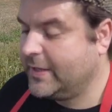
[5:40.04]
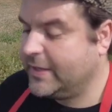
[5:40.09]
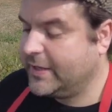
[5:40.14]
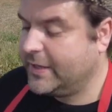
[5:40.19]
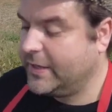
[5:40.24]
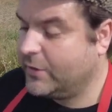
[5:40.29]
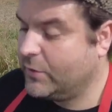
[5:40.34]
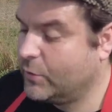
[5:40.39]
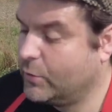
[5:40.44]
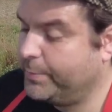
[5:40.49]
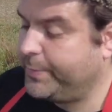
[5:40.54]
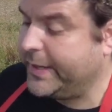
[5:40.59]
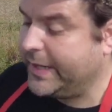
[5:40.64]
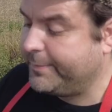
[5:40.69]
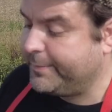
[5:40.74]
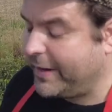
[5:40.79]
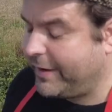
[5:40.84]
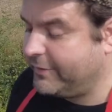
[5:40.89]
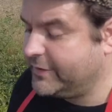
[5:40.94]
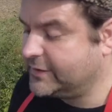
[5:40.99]
you know, or
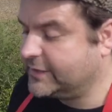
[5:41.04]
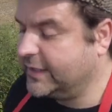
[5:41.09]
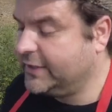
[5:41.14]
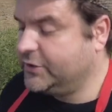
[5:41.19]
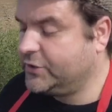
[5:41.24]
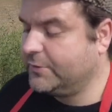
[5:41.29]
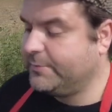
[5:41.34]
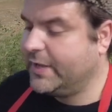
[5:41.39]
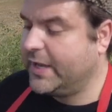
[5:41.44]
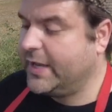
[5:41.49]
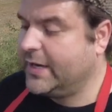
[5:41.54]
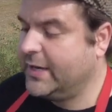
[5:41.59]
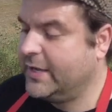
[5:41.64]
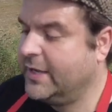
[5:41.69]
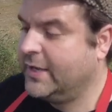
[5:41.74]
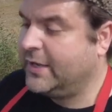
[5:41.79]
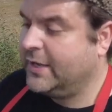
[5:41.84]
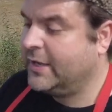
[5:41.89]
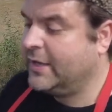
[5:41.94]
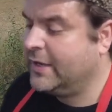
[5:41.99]
Paris Saint-Germain.
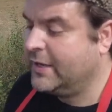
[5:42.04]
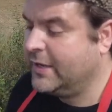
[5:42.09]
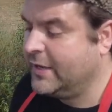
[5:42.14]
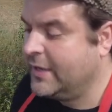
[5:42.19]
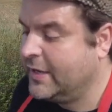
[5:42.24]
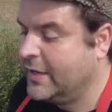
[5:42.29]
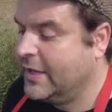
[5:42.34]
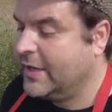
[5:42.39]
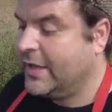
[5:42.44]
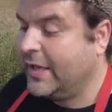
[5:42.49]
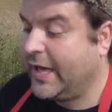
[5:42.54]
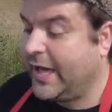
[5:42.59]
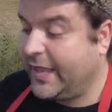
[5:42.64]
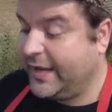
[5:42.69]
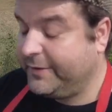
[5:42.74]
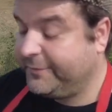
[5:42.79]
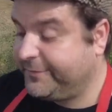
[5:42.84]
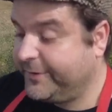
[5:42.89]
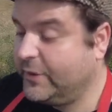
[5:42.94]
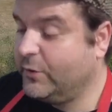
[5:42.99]
And
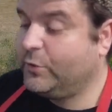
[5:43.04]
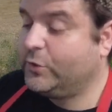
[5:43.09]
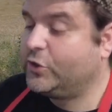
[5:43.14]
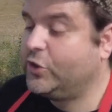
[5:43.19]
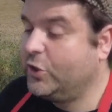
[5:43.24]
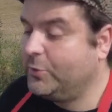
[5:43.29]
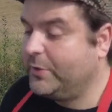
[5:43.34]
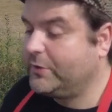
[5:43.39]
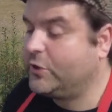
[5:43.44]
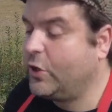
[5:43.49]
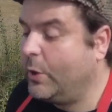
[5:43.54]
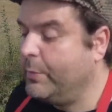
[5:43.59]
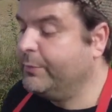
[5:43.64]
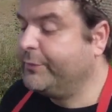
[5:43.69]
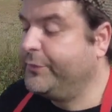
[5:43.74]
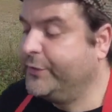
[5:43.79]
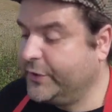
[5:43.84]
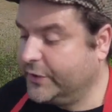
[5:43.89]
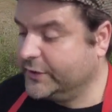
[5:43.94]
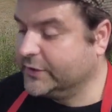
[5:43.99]
it fills you with
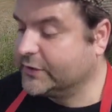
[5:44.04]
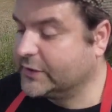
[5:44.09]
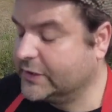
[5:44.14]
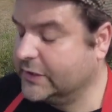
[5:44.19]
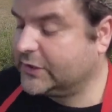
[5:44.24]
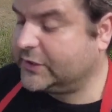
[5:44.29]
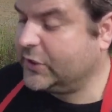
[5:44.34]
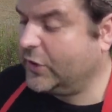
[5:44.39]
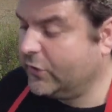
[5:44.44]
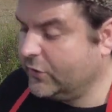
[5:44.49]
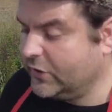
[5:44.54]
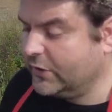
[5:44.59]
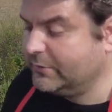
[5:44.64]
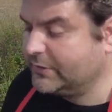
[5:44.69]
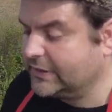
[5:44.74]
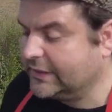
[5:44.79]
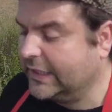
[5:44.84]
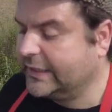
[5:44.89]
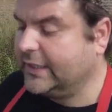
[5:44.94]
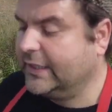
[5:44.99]
confidence that Tottenham
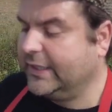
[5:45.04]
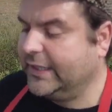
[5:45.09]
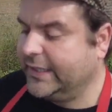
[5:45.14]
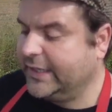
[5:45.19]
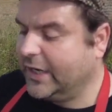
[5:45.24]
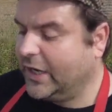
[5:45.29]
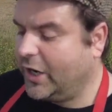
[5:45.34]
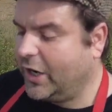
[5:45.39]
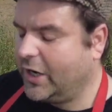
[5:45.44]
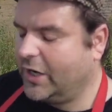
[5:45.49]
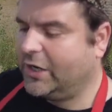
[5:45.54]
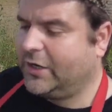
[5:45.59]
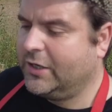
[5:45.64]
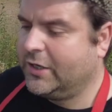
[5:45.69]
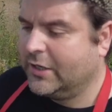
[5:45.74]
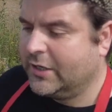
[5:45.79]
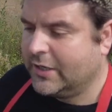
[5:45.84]
suddenly are